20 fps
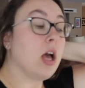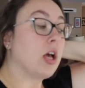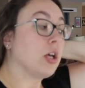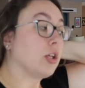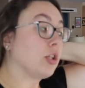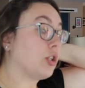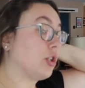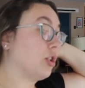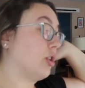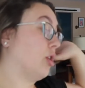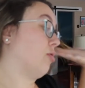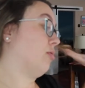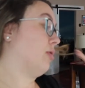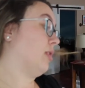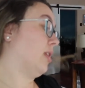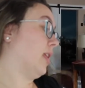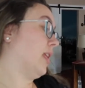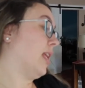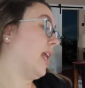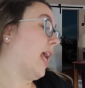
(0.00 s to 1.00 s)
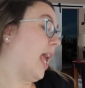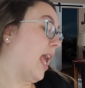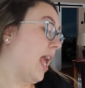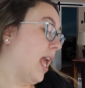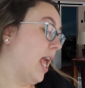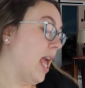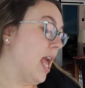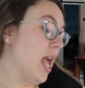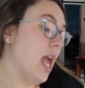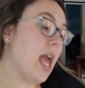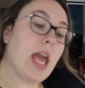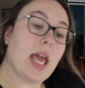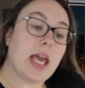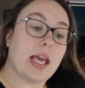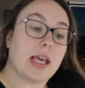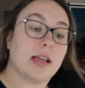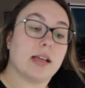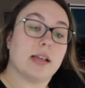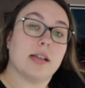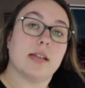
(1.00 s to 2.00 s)
So today
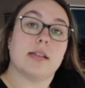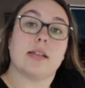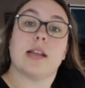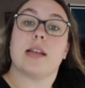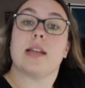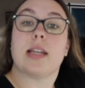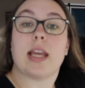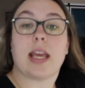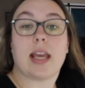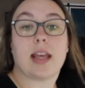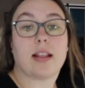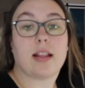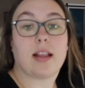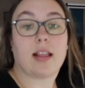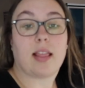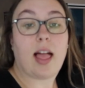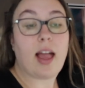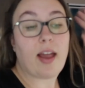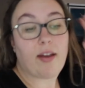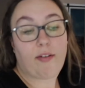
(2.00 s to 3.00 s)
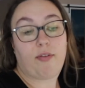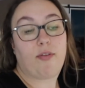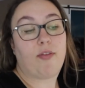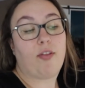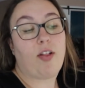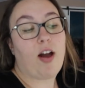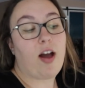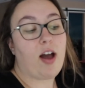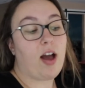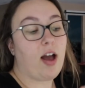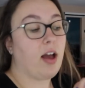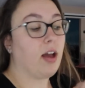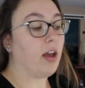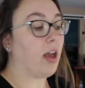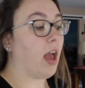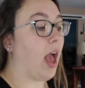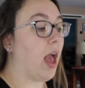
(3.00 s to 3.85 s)
is a day in the life vlog.